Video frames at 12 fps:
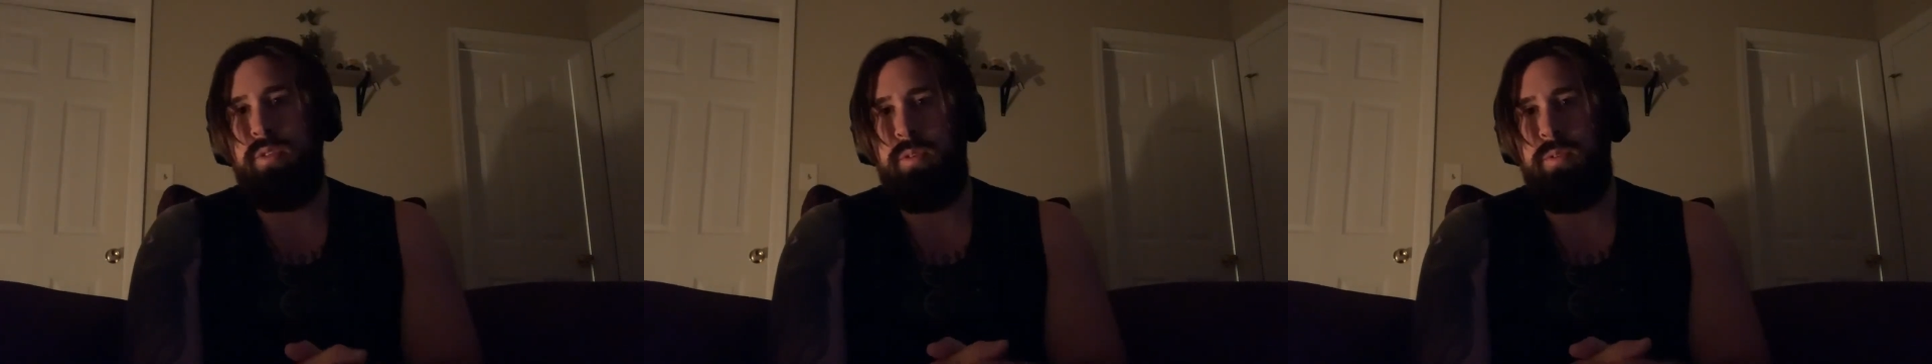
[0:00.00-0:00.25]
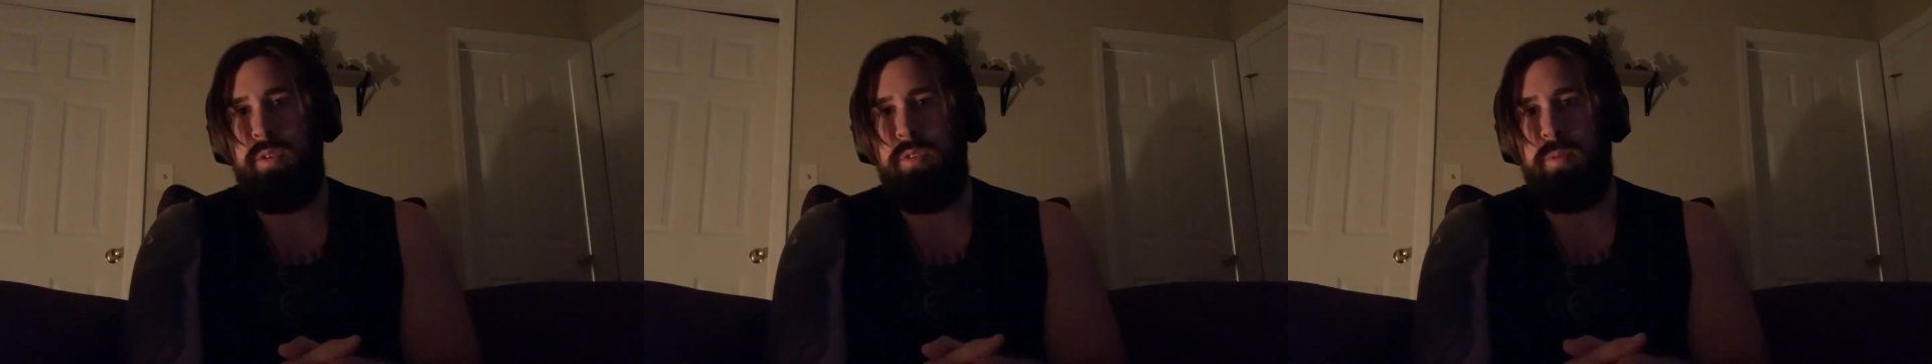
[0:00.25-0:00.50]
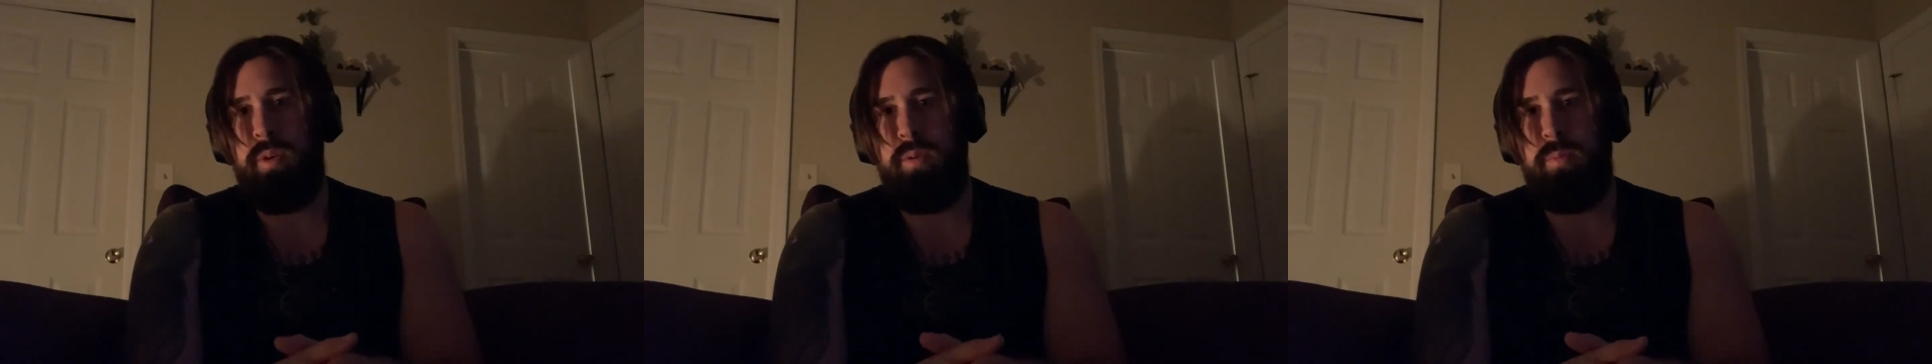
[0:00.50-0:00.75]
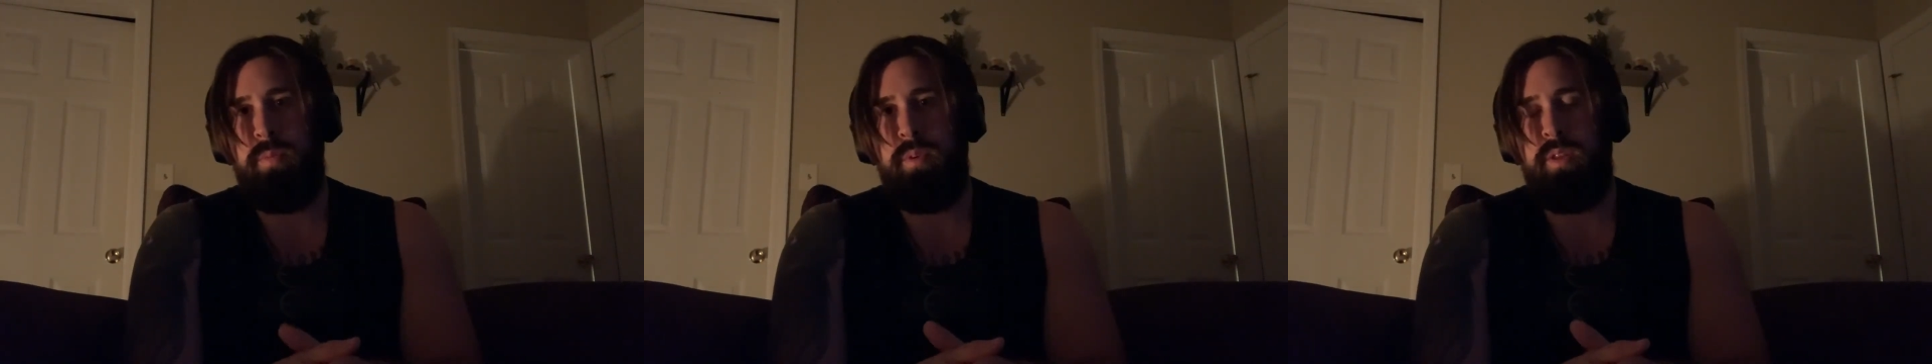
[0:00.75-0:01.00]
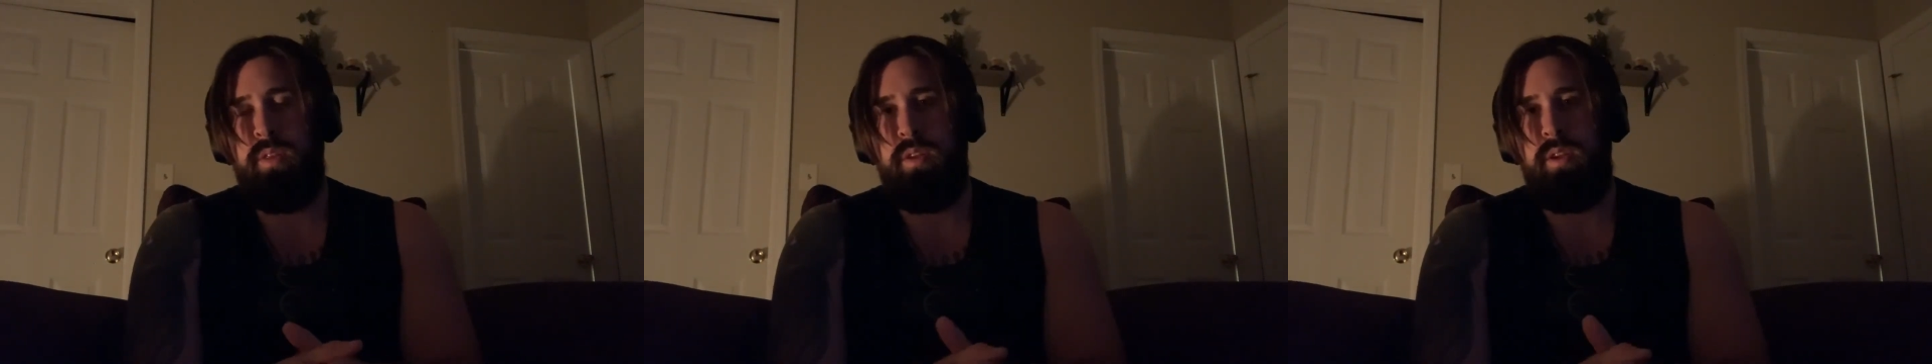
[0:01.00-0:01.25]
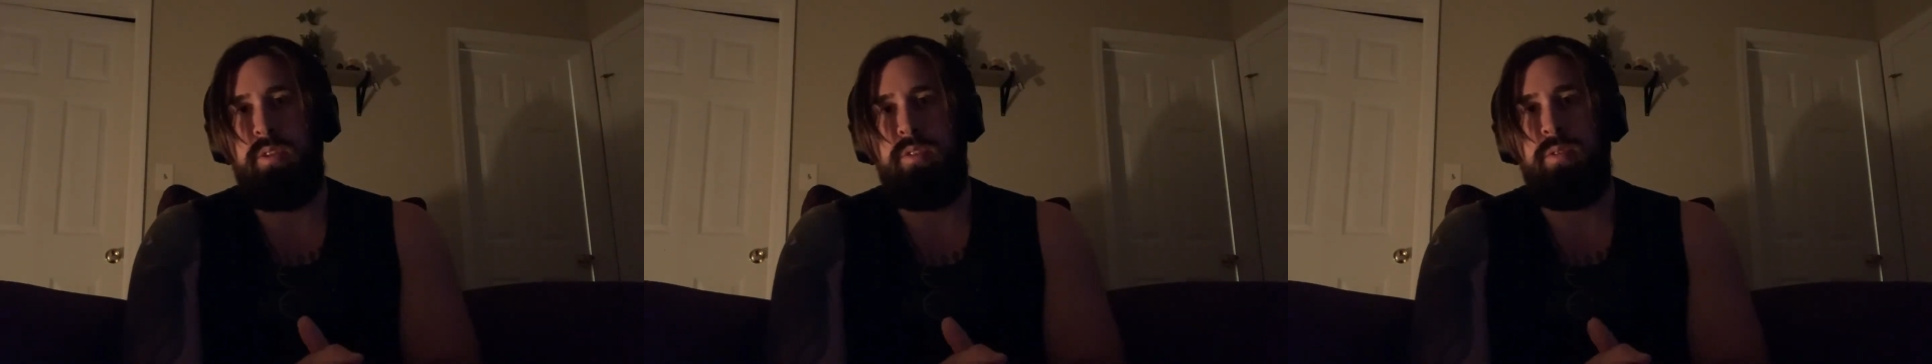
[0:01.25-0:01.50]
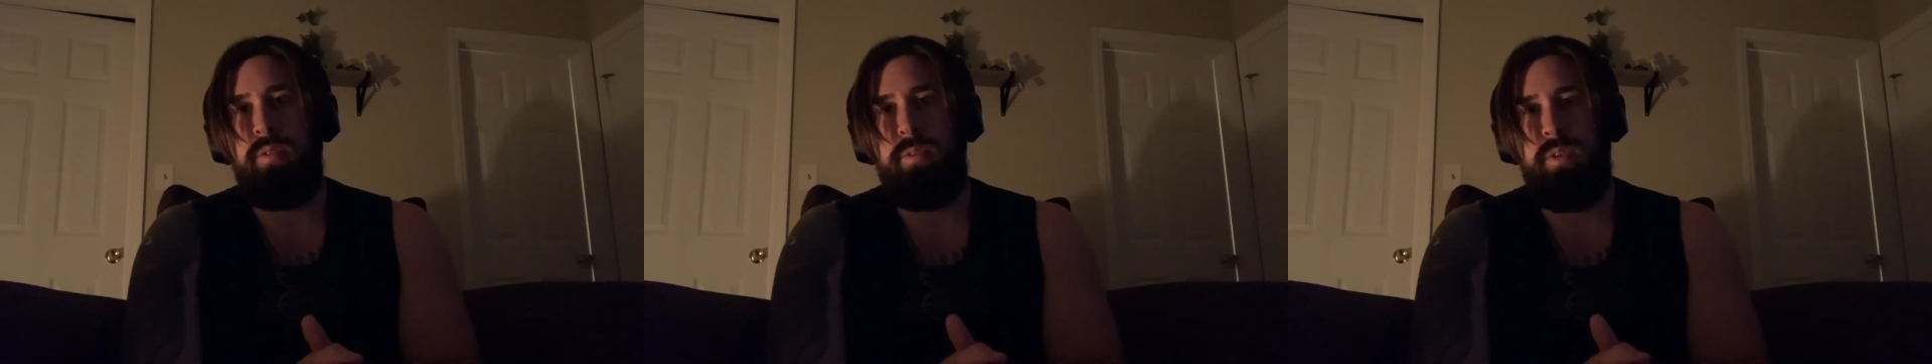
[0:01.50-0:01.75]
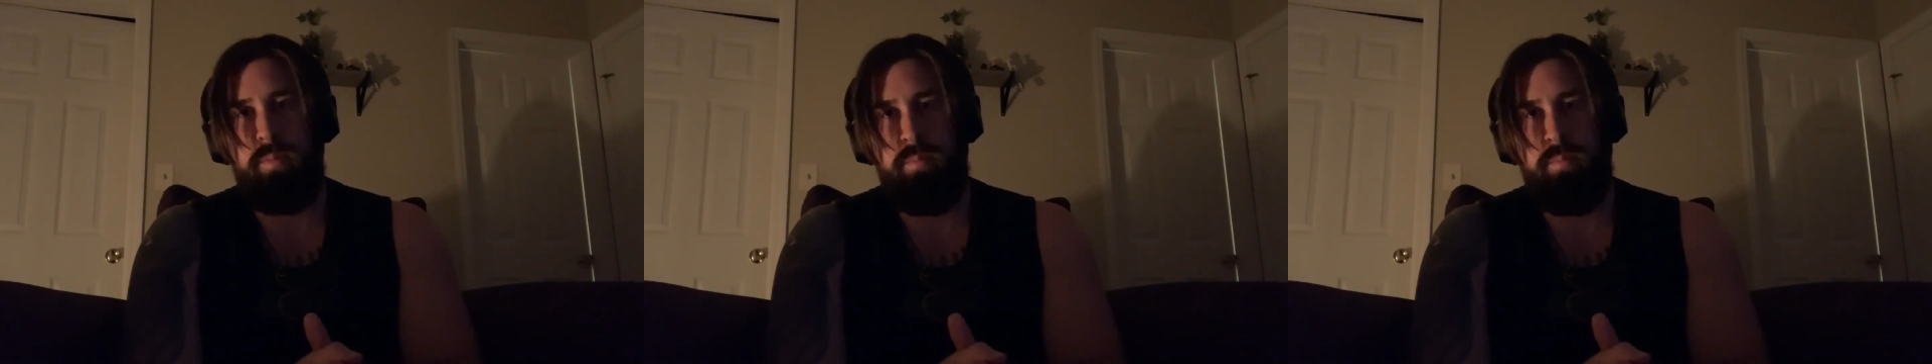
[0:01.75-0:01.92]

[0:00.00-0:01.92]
of his realm and the nature of him.